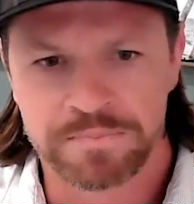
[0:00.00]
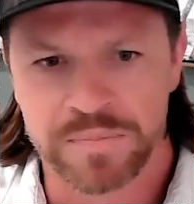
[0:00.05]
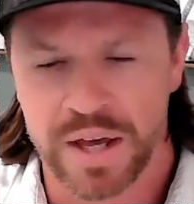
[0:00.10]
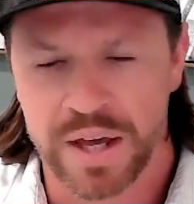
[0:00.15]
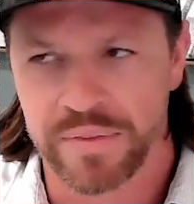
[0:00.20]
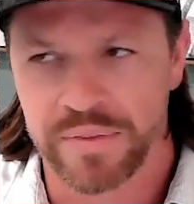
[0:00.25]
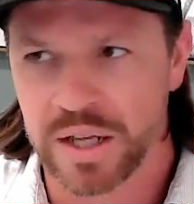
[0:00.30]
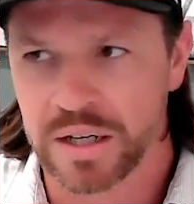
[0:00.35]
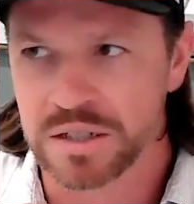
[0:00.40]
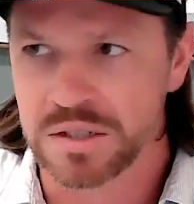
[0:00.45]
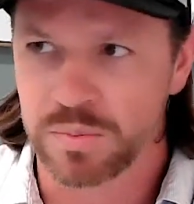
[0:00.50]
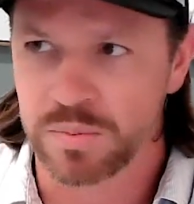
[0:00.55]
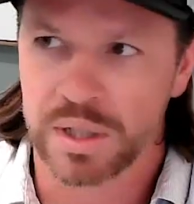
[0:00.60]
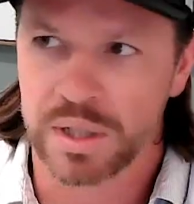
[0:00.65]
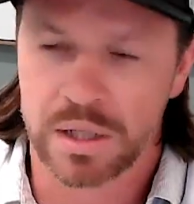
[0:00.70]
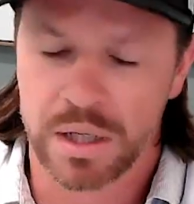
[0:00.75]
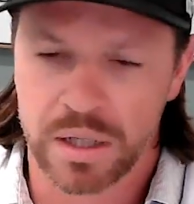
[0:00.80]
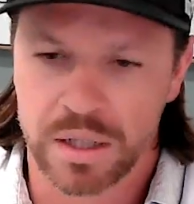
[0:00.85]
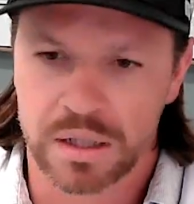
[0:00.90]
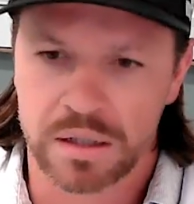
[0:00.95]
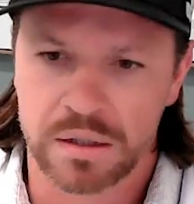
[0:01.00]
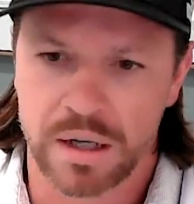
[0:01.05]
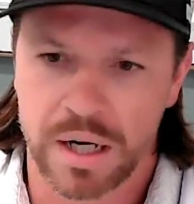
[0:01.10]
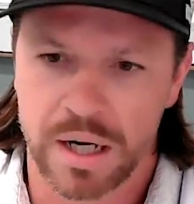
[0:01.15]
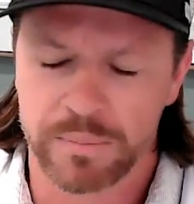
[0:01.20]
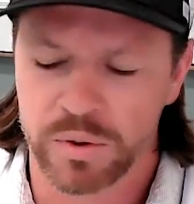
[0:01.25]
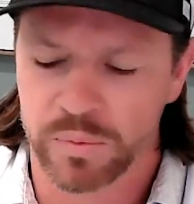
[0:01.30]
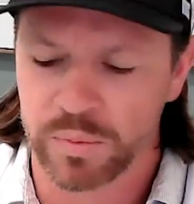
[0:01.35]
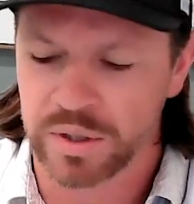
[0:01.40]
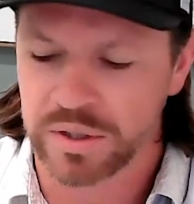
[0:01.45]
And then as we kind of
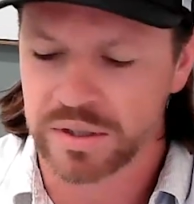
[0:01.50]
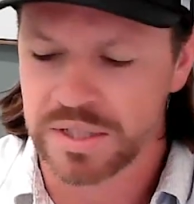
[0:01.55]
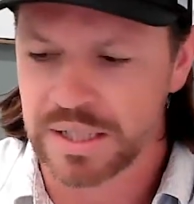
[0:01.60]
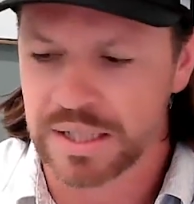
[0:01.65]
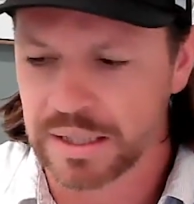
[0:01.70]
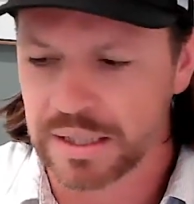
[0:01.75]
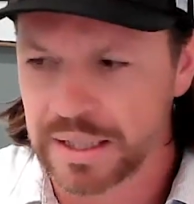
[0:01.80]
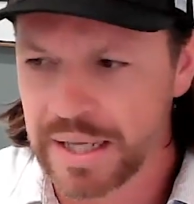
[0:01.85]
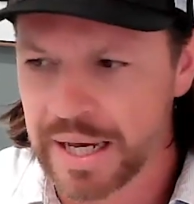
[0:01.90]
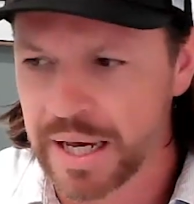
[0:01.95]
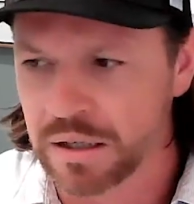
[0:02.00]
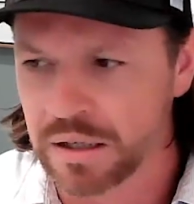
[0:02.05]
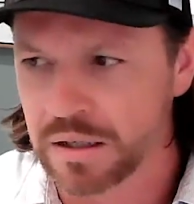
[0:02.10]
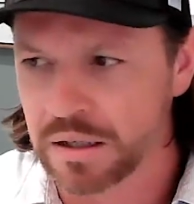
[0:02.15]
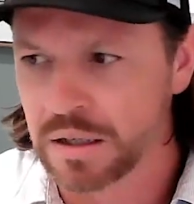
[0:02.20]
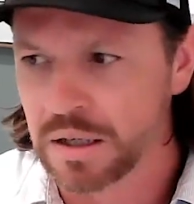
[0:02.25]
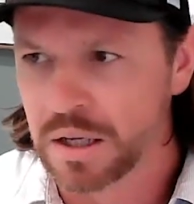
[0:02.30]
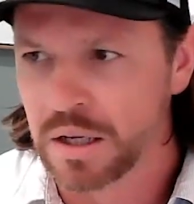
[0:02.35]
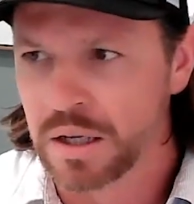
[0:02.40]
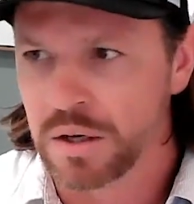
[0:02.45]
climbed the real estate ladder,